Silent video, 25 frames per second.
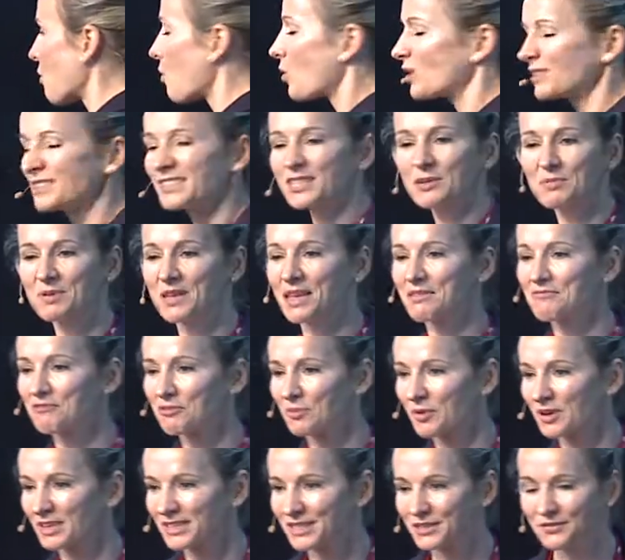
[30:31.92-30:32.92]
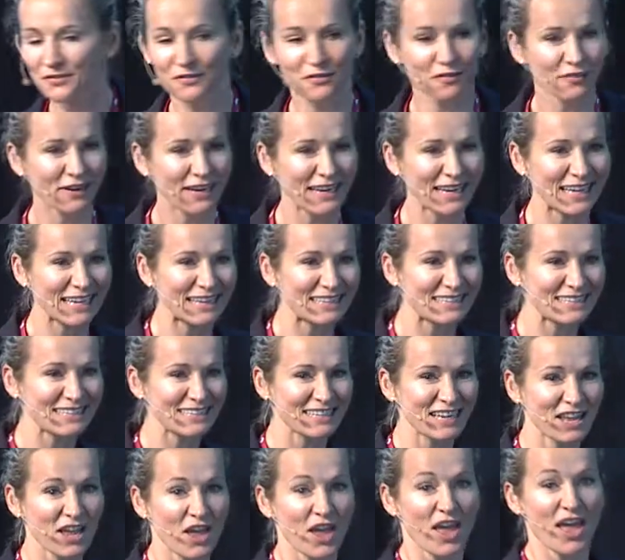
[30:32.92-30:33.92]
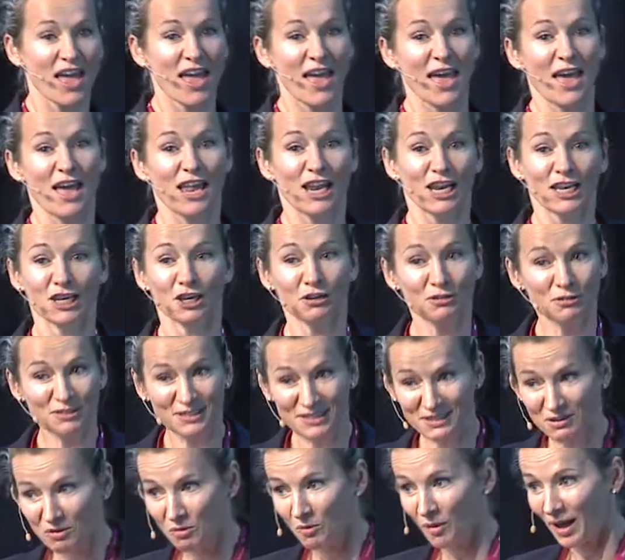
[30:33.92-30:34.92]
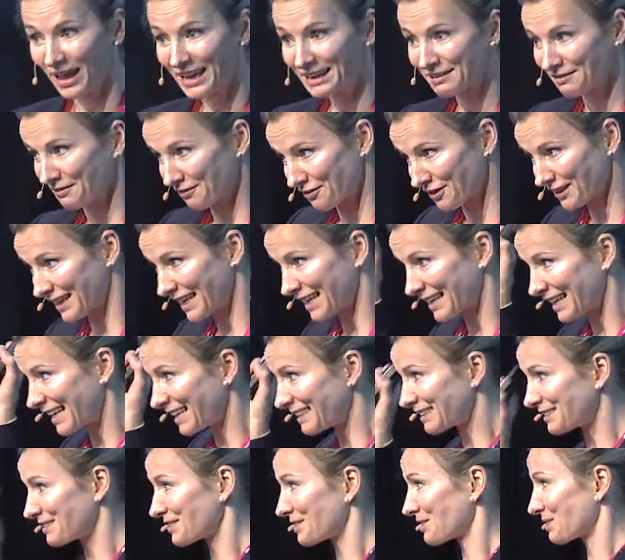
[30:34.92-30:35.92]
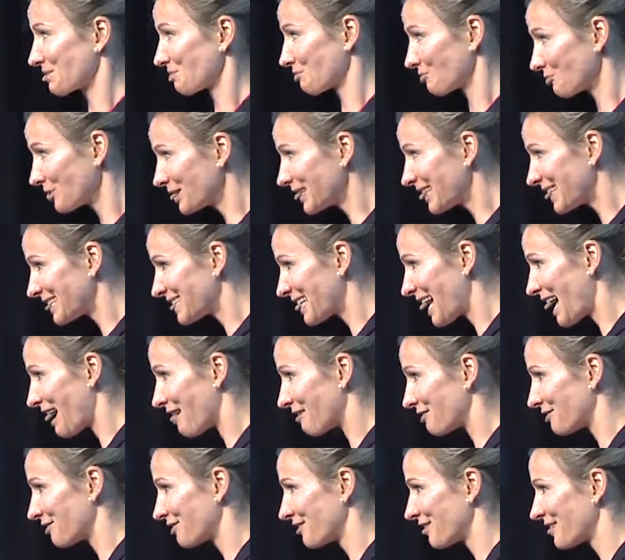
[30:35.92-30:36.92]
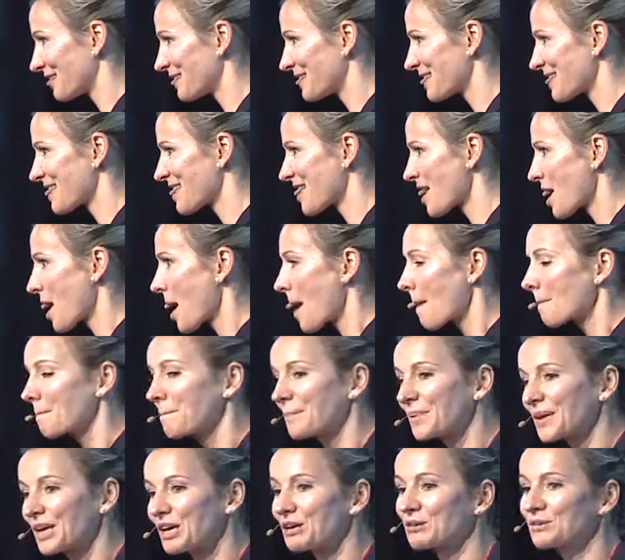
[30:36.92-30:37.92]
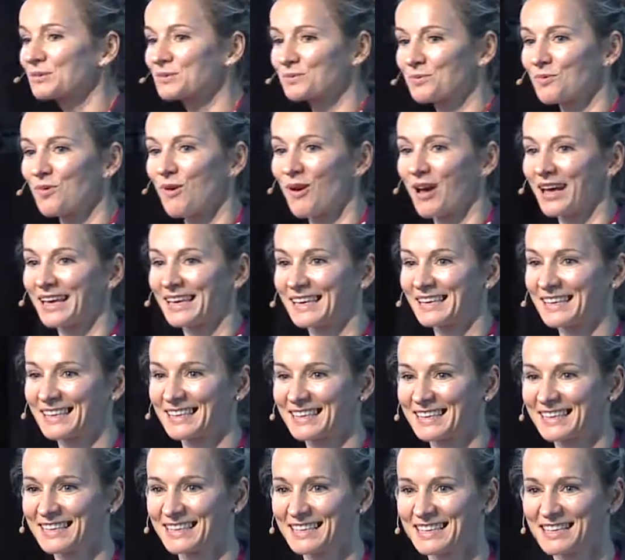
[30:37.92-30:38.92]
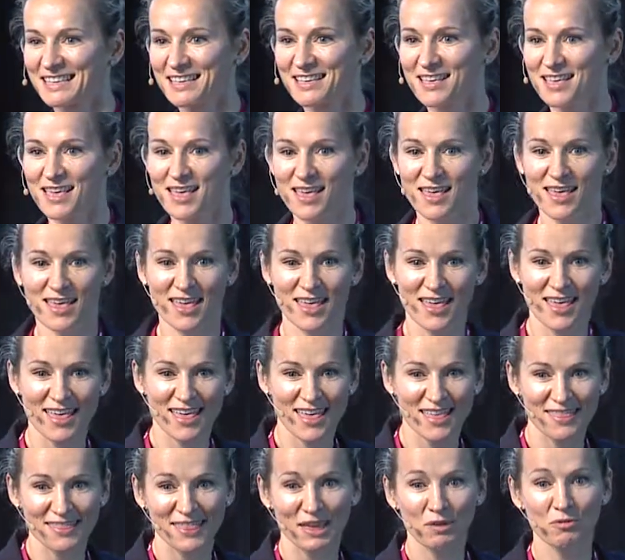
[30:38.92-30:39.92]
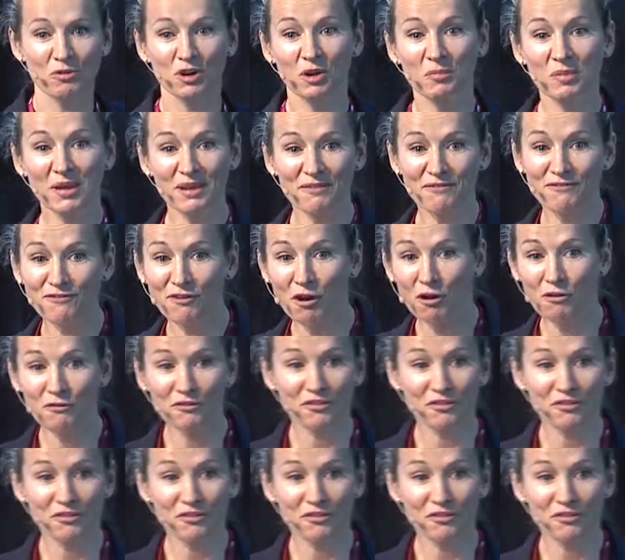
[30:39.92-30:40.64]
wants to be everybody's friend. Losing weight for connectors is really tough. Because why? They want to be involved